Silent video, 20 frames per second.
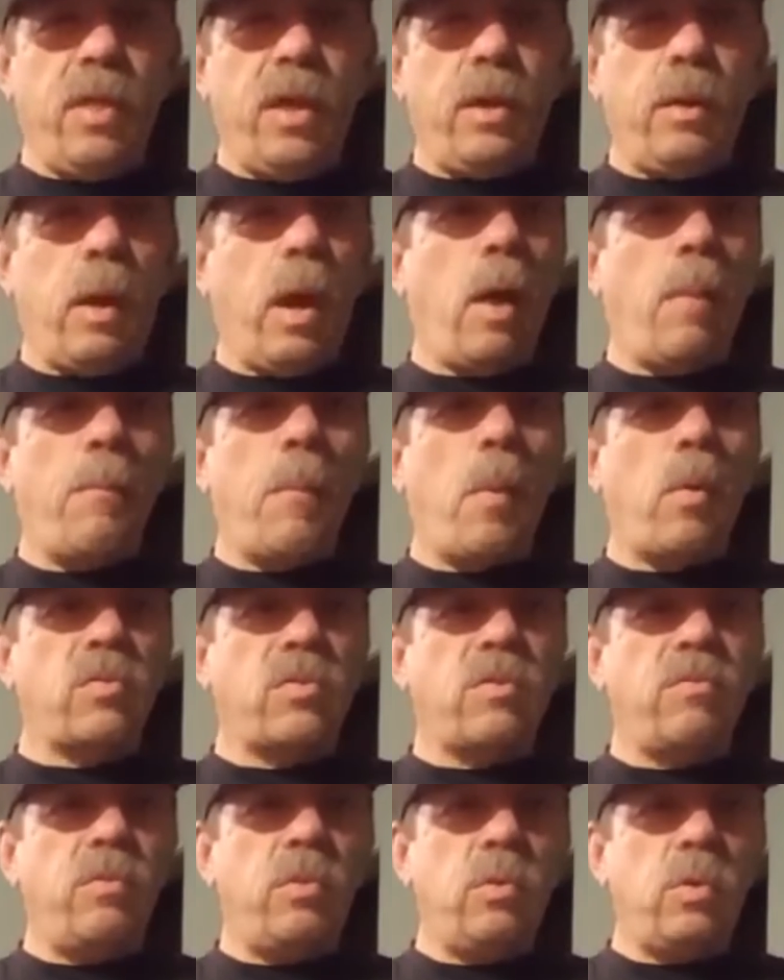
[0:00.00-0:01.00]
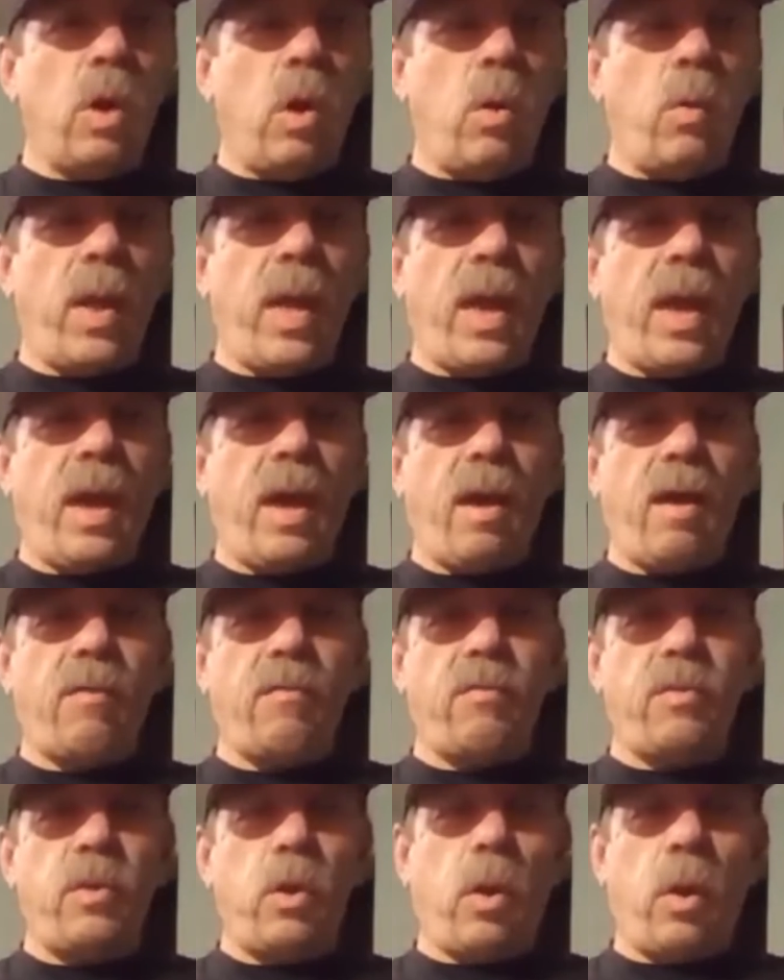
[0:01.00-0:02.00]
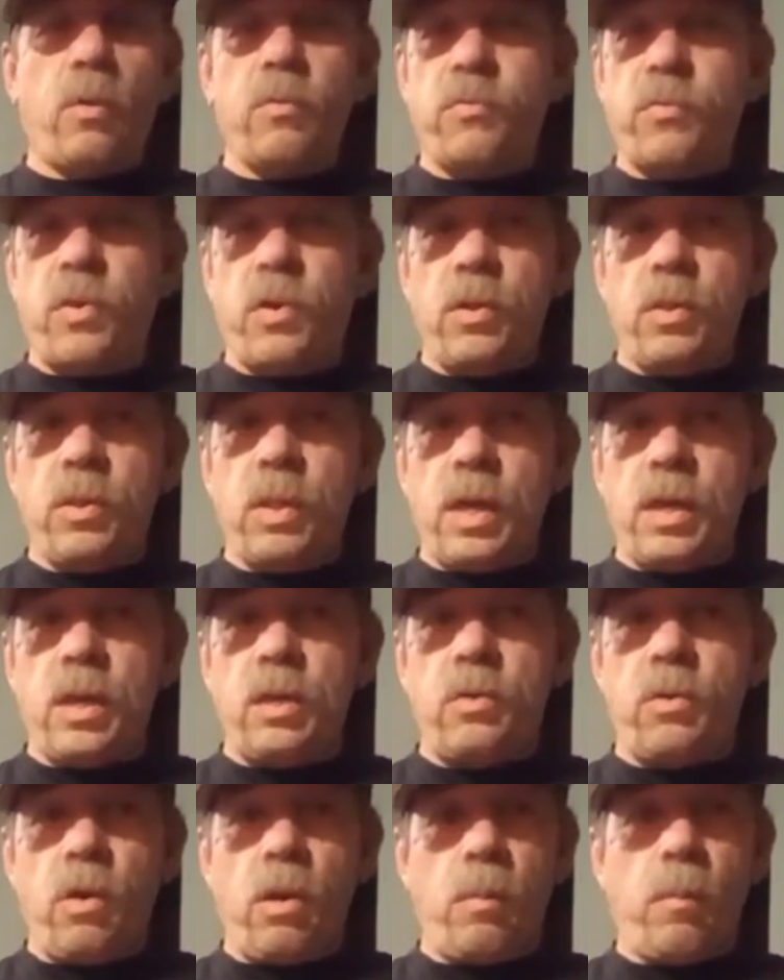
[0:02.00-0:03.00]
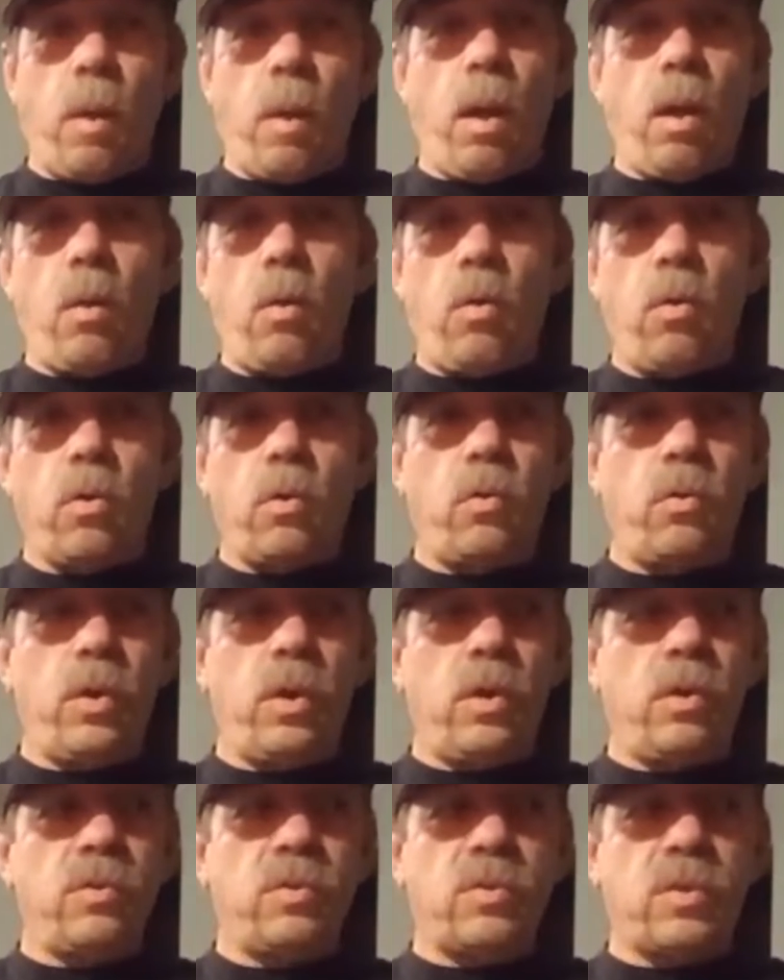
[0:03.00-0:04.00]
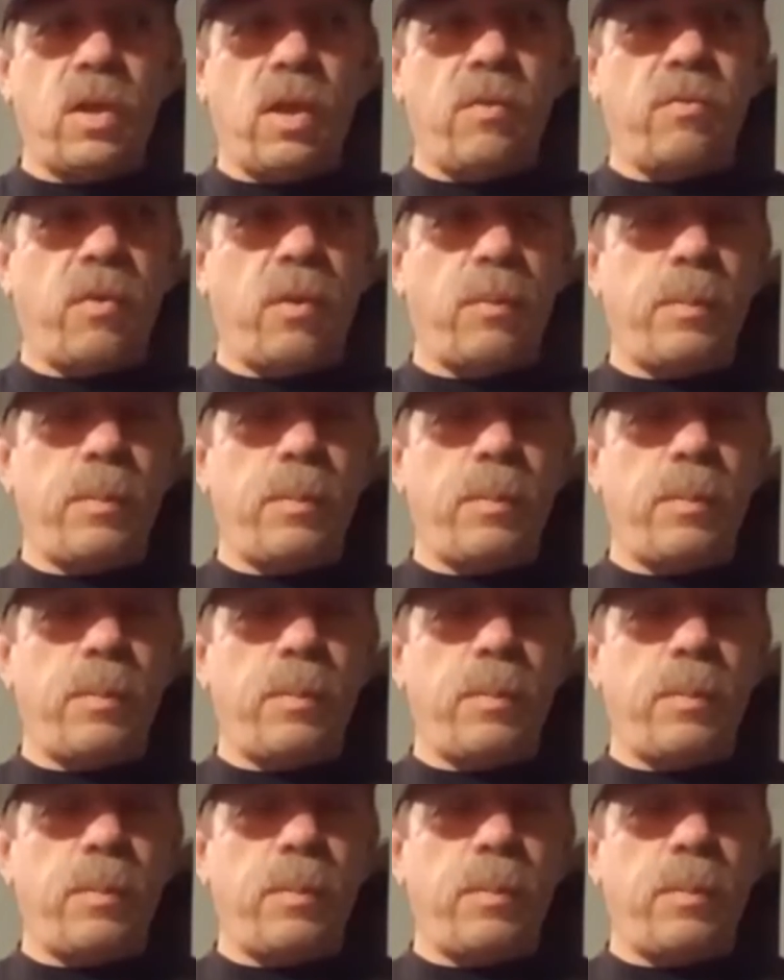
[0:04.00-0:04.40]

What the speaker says: that most of you don't have. You know, I was very lucky during my whole career and stuff.